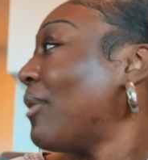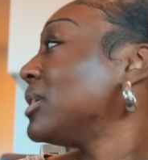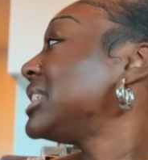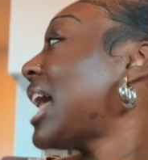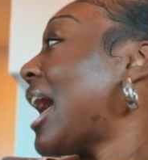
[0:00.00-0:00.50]

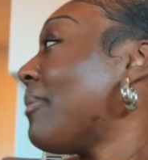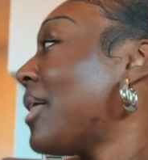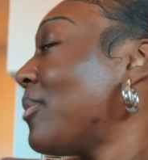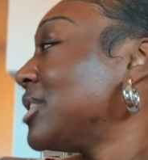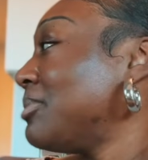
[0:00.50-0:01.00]
Stop.
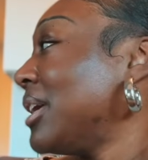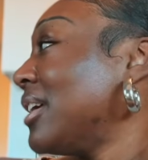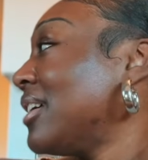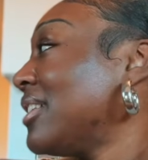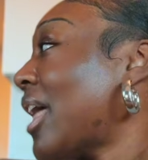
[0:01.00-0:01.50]
That was me.
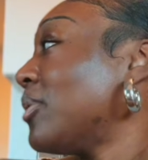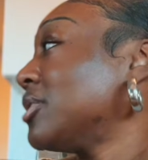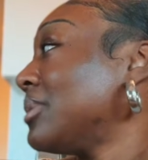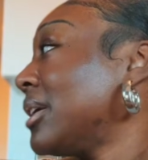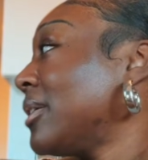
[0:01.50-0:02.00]
That
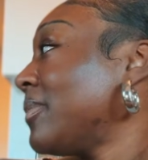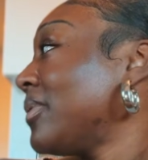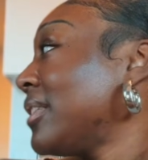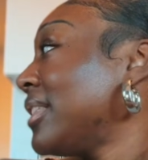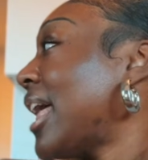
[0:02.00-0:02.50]

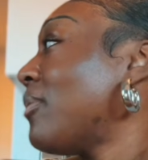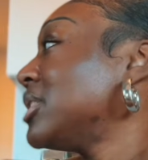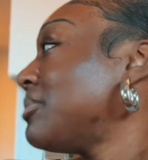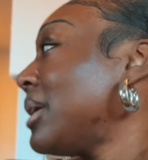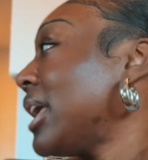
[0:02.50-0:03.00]
was
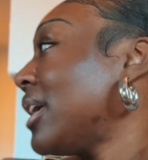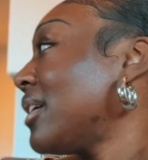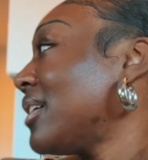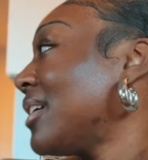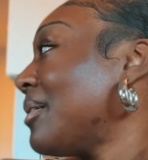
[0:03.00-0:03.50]
me.
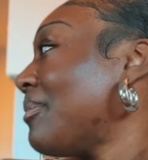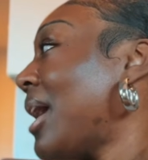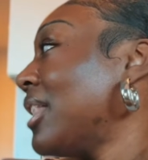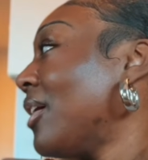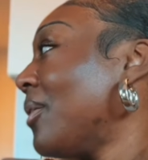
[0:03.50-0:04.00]

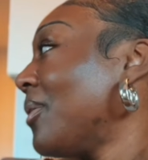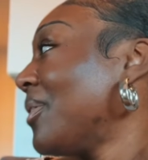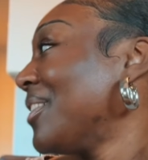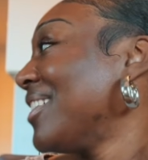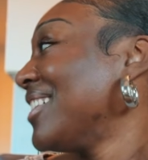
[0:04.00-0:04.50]
Milo,
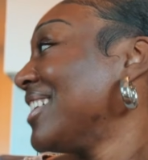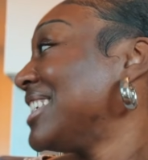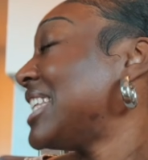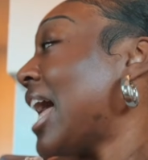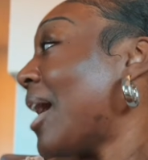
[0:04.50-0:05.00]

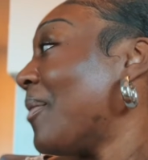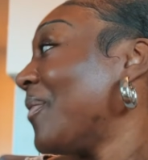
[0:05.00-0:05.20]
stop.